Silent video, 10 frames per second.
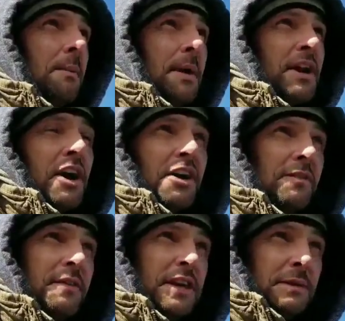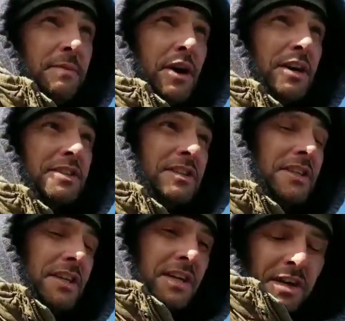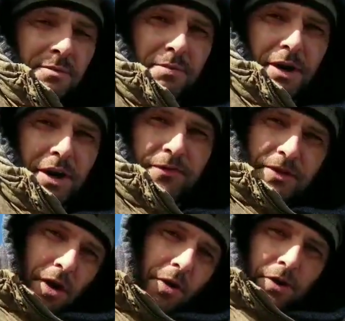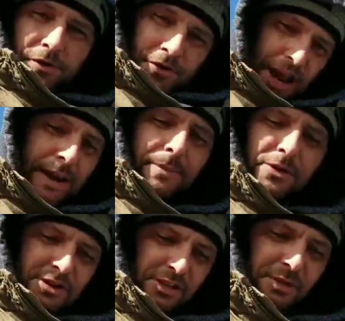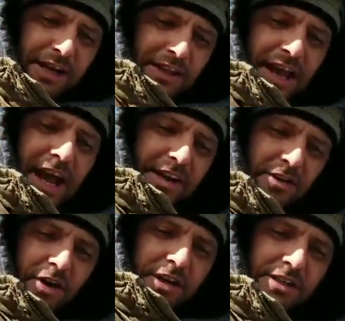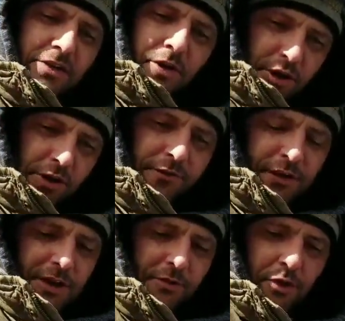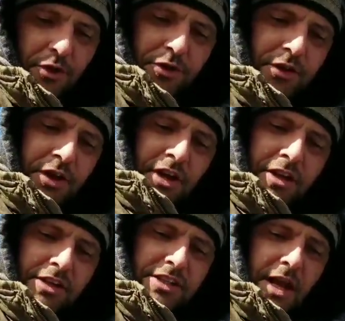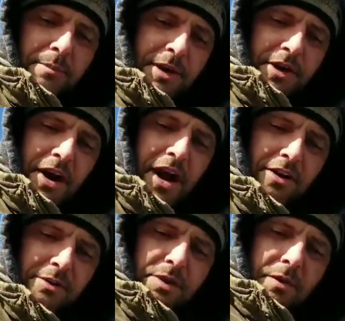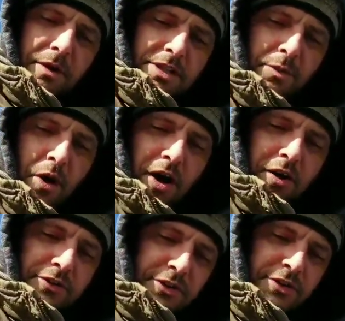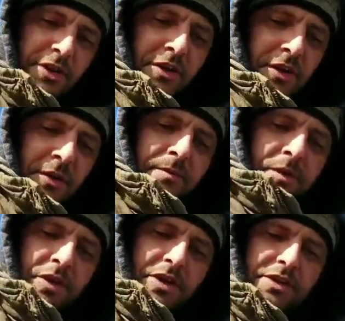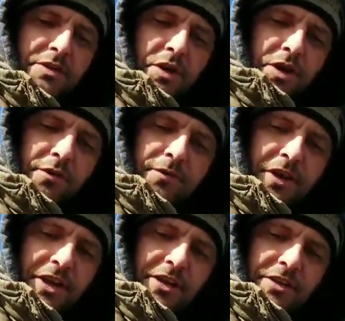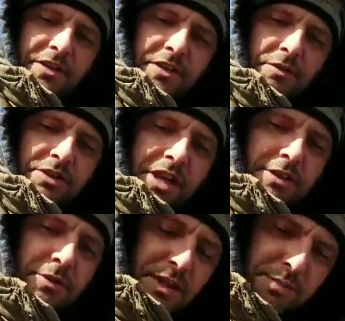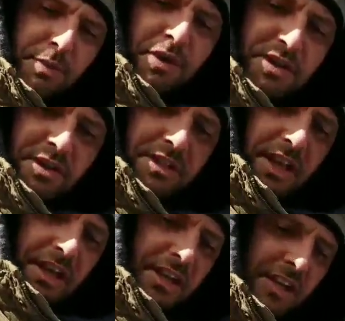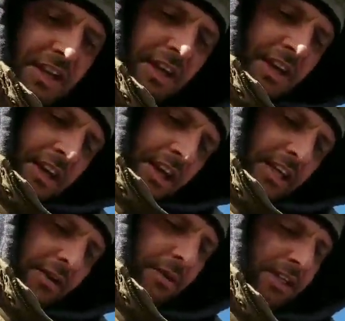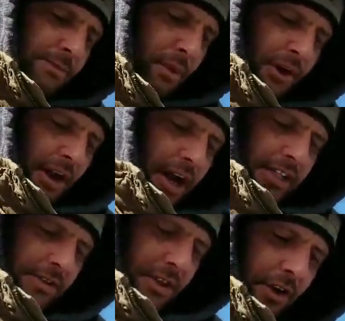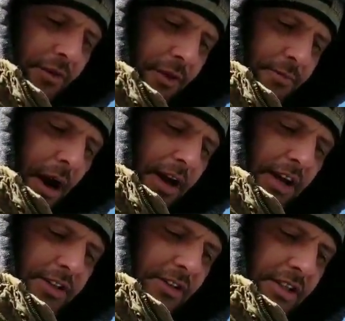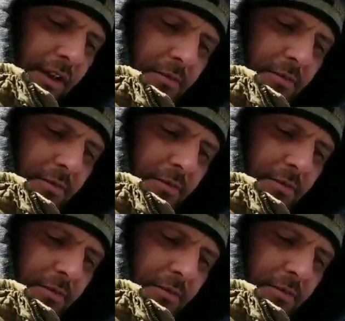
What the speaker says: be paying 150 bucks. But if you go in with your neighbors or something like that, and you go ahead and get 200 feet worth, unless you got a bigger house, I'm talking about small houses, you can get the 200 feet, which that's what this building's going to take. It makes it pretty nice, you know, if you can buy extra and save